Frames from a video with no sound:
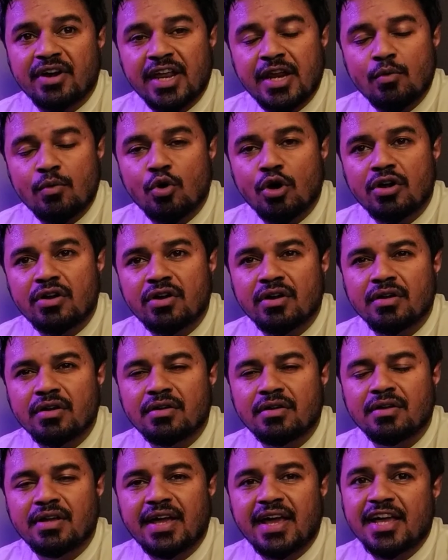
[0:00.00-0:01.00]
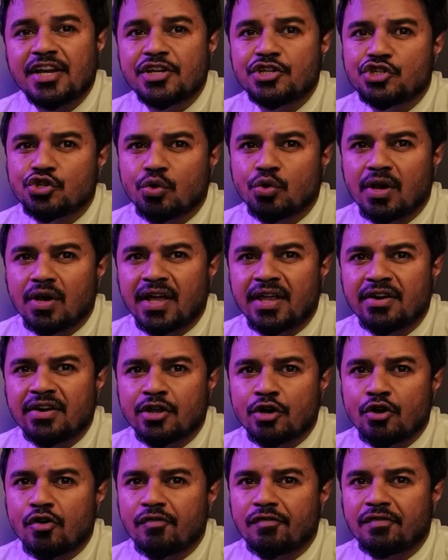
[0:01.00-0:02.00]
rainwater and shoreline
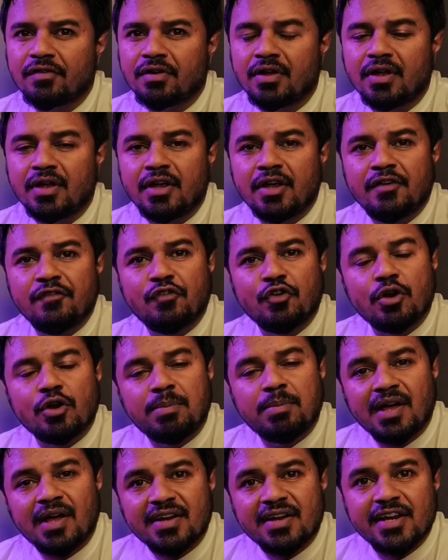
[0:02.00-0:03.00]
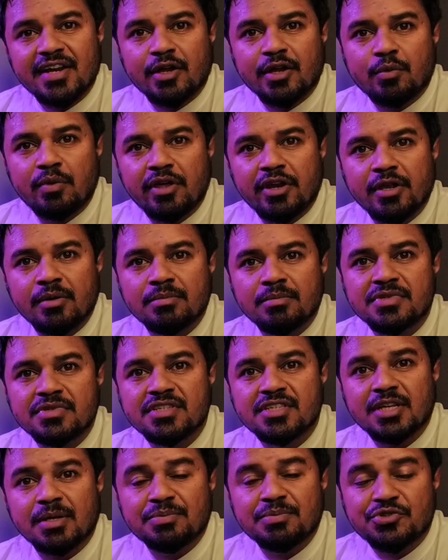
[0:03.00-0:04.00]
runoff. For a planted aquarium,
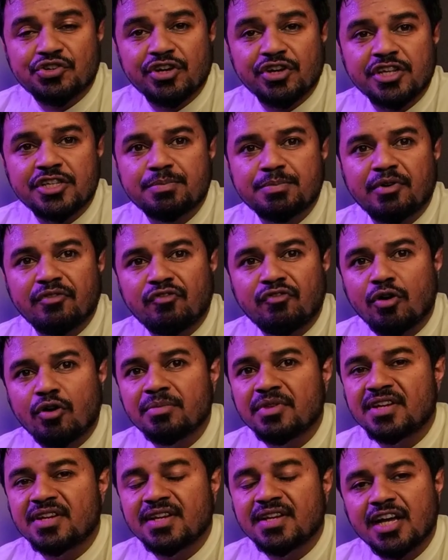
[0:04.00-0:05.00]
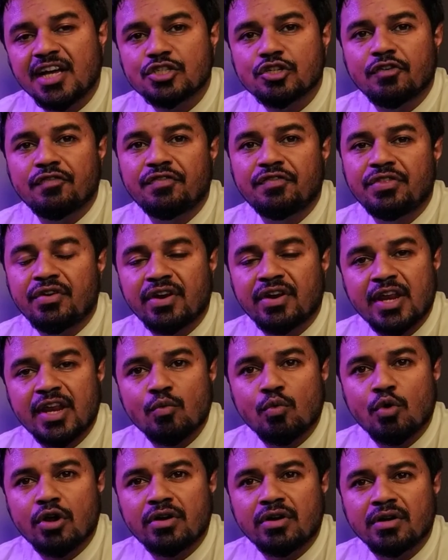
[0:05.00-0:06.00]
substrates perform the task of the
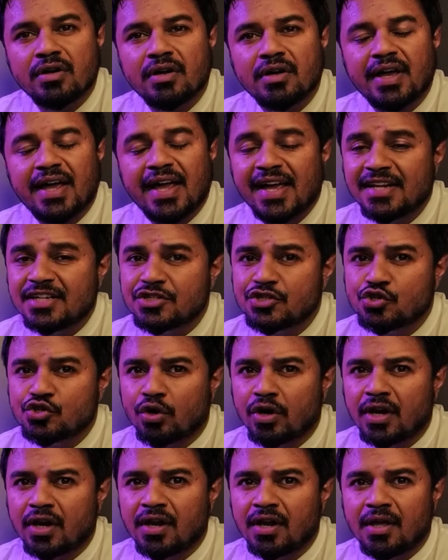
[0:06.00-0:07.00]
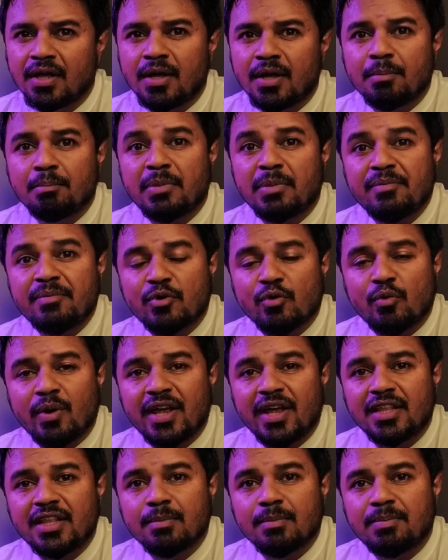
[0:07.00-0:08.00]
rainwater and soil by
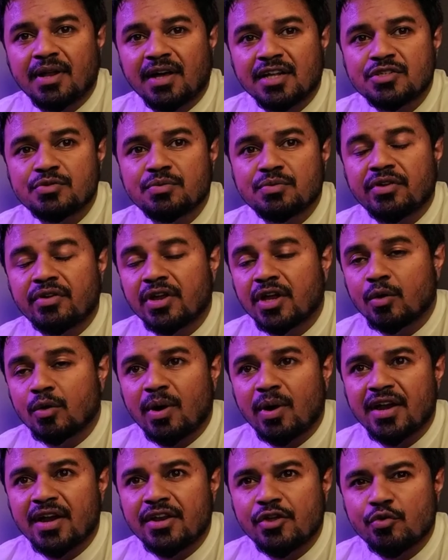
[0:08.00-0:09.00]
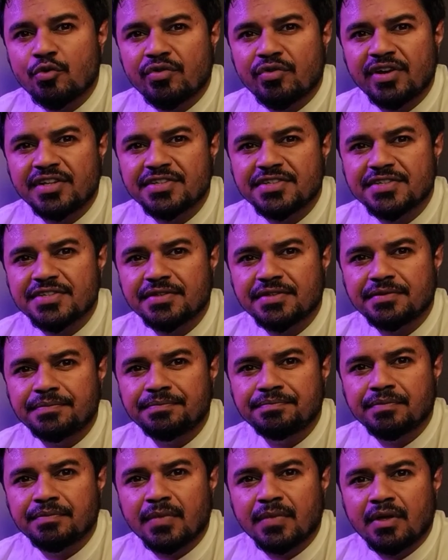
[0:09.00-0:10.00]
providing the plants with the required nutrients.
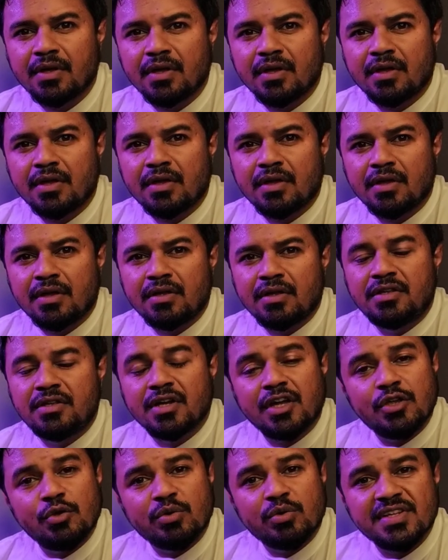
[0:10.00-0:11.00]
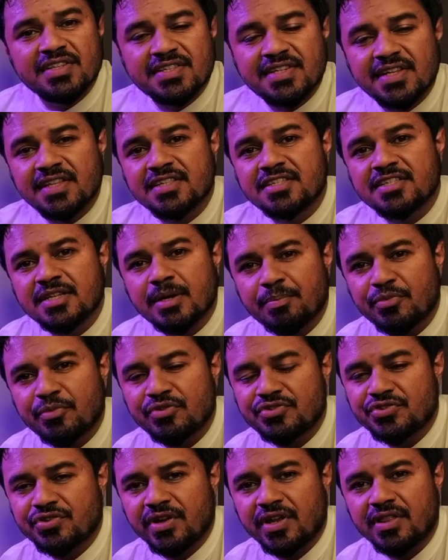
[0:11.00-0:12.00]
Here you can see the
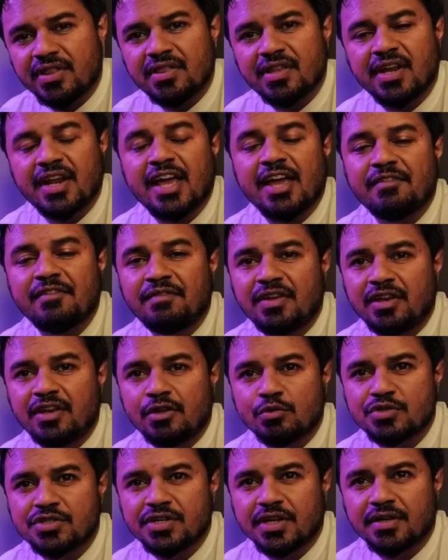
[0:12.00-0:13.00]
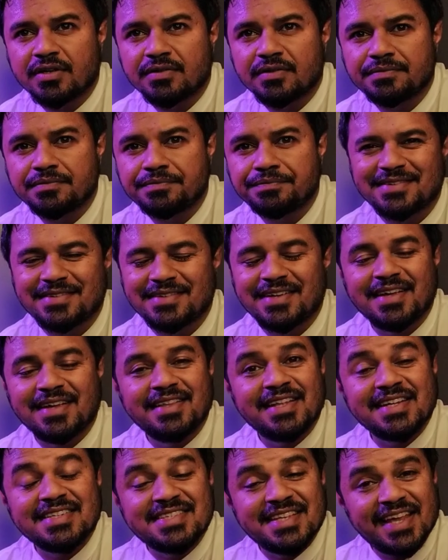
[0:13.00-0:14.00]
substrate that I have been using.
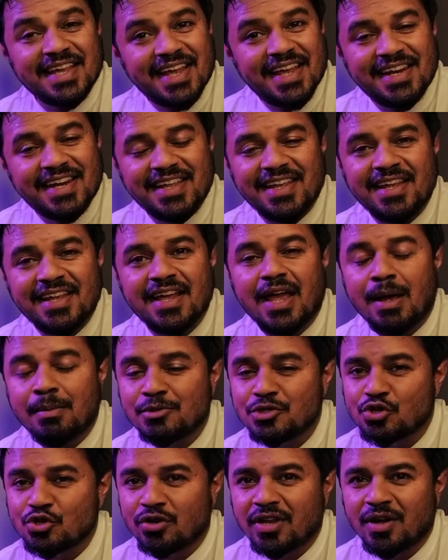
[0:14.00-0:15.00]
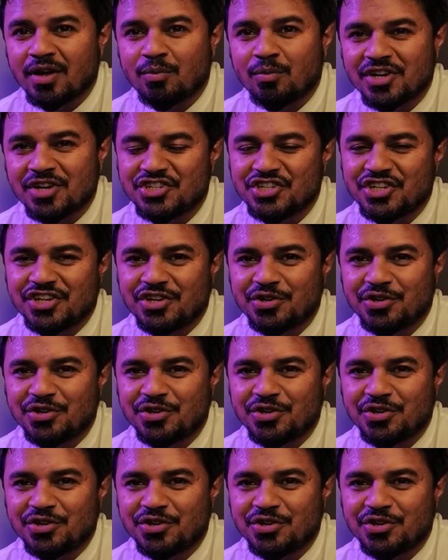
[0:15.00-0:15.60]
That's the ADA Amazonia version